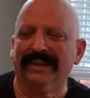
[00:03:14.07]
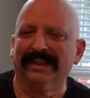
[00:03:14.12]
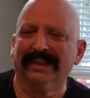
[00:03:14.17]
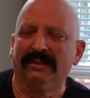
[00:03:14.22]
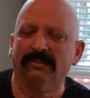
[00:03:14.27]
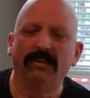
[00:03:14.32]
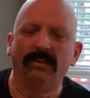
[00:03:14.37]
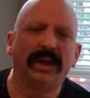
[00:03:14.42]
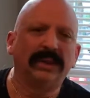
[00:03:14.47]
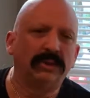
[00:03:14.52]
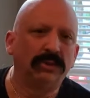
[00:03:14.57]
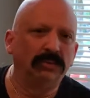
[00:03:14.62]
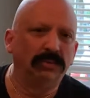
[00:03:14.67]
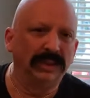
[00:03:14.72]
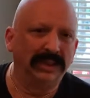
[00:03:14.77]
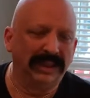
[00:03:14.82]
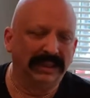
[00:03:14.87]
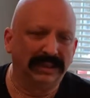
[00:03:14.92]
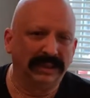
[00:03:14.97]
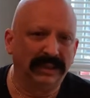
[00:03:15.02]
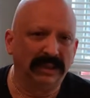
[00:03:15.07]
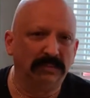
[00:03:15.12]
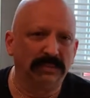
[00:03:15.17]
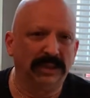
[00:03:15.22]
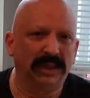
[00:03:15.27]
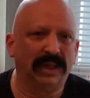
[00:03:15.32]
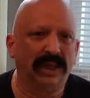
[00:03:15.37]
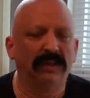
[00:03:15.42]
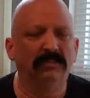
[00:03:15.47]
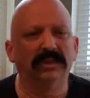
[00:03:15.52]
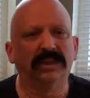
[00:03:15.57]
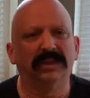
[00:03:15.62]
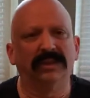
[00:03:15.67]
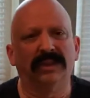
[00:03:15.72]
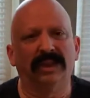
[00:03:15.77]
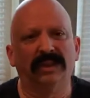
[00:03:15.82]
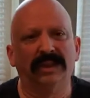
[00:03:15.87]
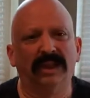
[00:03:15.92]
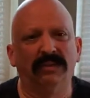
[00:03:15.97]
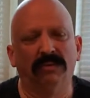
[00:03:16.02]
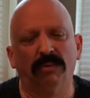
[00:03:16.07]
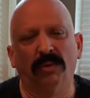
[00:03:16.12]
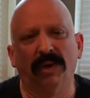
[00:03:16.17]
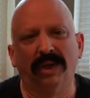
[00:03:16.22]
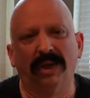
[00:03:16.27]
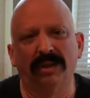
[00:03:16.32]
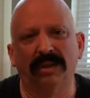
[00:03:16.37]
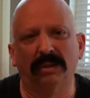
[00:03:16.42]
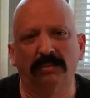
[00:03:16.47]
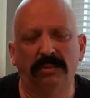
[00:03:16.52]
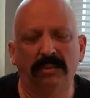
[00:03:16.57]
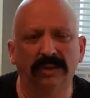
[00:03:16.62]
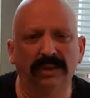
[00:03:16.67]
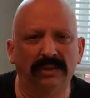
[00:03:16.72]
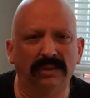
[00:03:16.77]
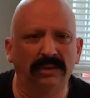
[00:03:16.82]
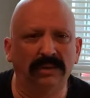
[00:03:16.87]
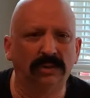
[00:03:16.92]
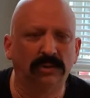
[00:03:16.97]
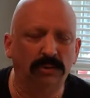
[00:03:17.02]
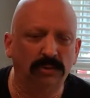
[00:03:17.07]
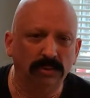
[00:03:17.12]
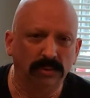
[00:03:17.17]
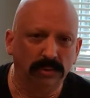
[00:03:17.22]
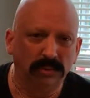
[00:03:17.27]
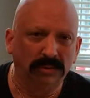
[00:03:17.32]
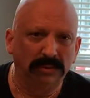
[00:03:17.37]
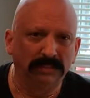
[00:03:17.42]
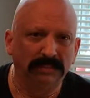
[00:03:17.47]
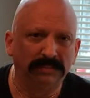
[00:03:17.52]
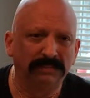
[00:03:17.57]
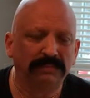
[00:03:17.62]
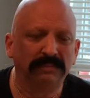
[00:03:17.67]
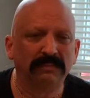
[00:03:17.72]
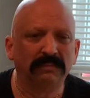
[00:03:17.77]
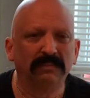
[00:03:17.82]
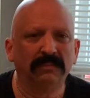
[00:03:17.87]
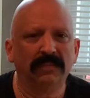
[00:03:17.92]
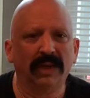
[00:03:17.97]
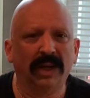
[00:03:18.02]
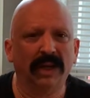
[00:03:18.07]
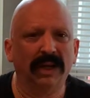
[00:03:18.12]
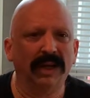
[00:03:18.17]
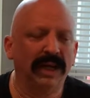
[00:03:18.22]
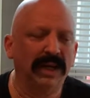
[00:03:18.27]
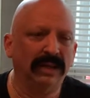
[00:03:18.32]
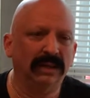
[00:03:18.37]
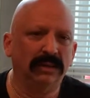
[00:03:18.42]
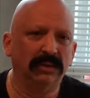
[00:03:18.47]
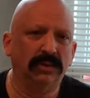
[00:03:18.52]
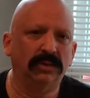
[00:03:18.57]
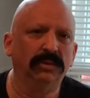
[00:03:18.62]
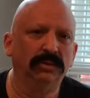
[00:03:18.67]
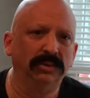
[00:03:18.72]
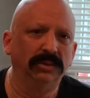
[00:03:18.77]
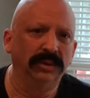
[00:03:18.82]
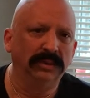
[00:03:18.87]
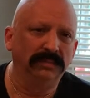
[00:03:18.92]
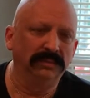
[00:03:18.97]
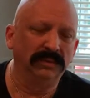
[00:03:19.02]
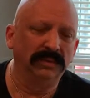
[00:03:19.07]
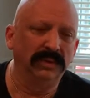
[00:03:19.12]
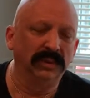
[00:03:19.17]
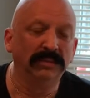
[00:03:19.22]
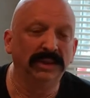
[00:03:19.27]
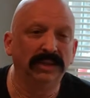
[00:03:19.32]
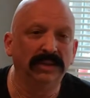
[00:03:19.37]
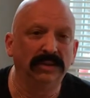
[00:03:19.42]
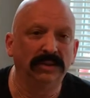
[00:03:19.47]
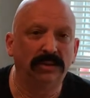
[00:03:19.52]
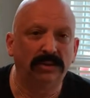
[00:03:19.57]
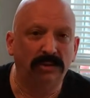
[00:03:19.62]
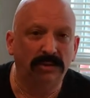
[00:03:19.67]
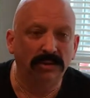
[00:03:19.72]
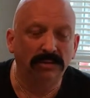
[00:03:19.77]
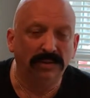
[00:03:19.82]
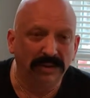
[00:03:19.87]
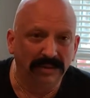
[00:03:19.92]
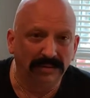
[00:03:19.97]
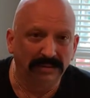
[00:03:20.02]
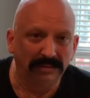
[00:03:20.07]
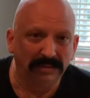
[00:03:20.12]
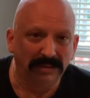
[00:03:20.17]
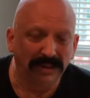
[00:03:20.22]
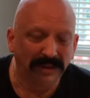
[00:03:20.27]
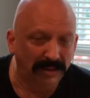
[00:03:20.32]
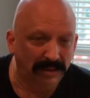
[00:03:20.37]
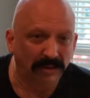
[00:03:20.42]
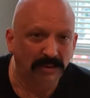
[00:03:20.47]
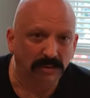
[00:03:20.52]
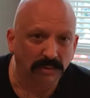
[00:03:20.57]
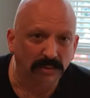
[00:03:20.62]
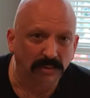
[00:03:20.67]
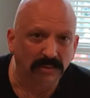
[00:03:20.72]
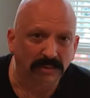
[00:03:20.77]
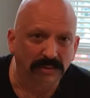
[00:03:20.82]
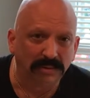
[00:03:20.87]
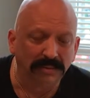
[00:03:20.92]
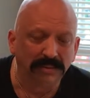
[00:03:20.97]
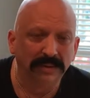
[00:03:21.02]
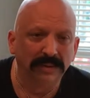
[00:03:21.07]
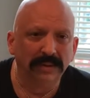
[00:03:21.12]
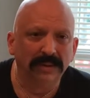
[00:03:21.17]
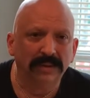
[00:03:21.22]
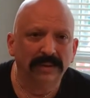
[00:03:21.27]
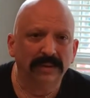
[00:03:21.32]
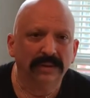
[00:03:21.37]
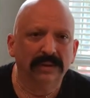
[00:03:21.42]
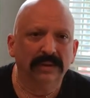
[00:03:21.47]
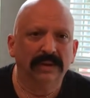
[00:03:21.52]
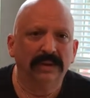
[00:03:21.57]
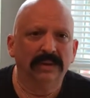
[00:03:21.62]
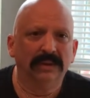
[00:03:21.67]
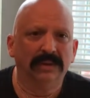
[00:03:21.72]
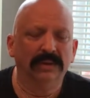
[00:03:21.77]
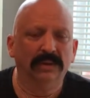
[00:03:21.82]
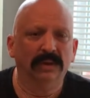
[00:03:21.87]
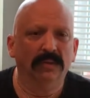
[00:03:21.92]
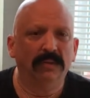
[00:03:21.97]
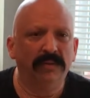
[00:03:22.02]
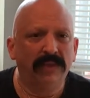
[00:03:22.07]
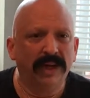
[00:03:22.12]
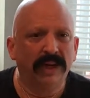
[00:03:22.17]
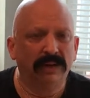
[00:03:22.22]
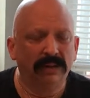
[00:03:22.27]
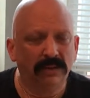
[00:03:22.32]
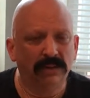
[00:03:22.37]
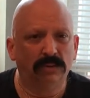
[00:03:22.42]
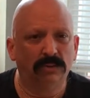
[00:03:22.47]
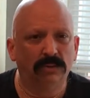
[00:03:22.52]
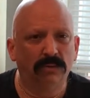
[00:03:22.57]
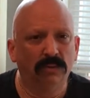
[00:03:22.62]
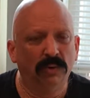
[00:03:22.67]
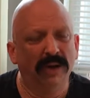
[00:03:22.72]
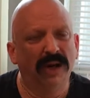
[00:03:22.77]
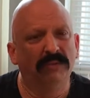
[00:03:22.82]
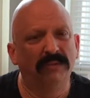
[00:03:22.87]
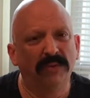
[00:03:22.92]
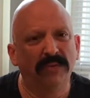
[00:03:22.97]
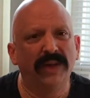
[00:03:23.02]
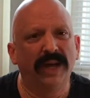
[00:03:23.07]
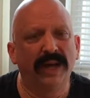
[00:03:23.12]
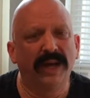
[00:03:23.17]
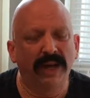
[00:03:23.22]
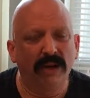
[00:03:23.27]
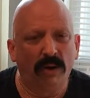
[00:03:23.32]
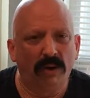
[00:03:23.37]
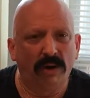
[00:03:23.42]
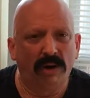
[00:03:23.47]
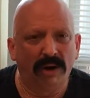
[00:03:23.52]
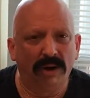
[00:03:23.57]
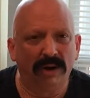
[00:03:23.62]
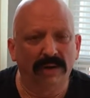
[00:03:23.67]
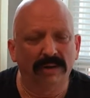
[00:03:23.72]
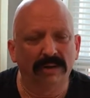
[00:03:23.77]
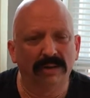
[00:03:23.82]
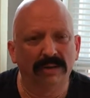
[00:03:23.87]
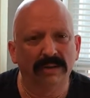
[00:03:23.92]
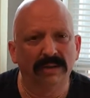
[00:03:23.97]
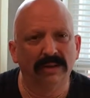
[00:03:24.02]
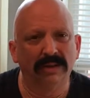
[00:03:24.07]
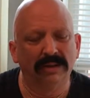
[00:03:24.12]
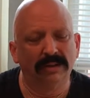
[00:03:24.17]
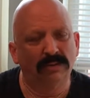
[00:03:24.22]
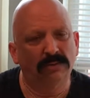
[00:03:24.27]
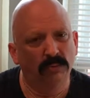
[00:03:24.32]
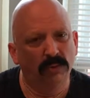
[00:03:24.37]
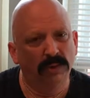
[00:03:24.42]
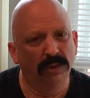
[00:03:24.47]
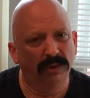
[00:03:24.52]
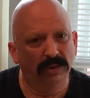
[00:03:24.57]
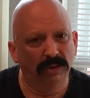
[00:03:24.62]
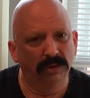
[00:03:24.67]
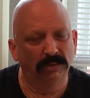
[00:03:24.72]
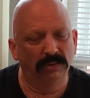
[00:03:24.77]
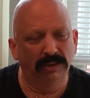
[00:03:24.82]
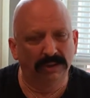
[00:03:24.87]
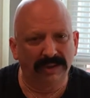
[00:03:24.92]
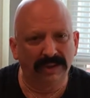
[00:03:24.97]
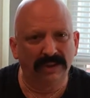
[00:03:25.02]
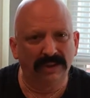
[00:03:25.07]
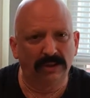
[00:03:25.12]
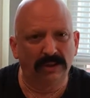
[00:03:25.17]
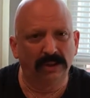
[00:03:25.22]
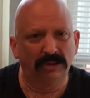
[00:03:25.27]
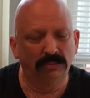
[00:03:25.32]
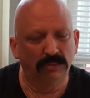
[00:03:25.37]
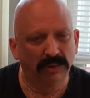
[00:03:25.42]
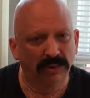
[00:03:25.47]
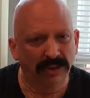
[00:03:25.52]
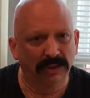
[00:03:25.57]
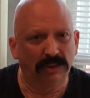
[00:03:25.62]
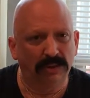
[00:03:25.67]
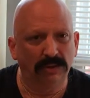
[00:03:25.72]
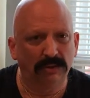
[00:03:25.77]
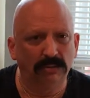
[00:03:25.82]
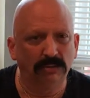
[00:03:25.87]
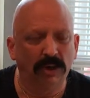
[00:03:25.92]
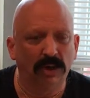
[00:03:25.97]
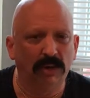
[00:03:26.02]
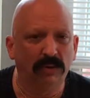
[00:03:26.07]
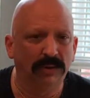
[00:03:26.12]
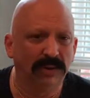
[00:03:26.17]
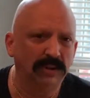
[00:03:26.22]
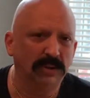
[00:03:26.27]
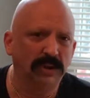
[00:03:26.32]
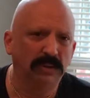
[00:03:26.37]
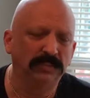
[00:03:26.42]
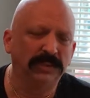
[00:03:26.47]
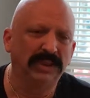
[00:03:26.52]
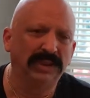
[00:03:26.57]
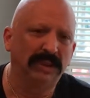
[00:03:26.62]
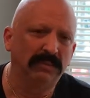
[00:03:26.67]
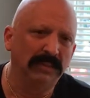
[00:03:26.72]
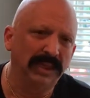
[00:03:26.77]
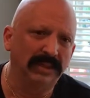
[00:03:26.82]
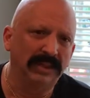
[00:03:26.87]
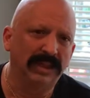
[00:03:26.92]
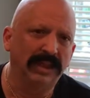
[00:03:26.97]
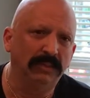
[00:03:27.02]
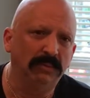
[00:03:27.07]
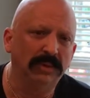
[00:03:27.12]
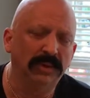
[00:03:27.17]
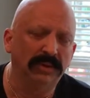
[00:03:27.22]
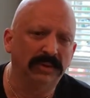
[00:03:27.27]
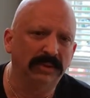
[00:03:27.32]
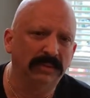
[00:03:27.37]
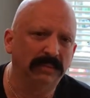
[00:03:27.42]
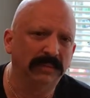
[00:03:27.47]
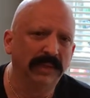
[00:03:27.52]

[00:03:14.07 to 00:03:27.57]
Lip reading: wrestle with it sometimes, is I never wanted to put the school ahead of the student. To me, the student is the school. You know, they're the school. Wherever they are is where you're teaching, where they should grow, and it should be something they take with them.